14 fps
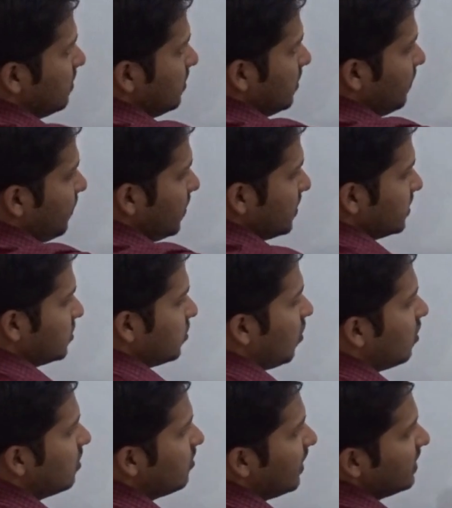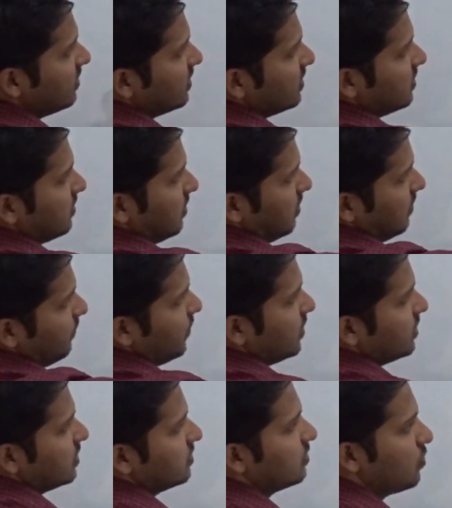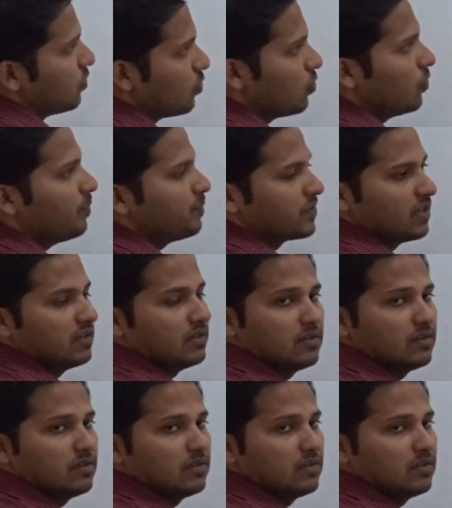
The first column and this first row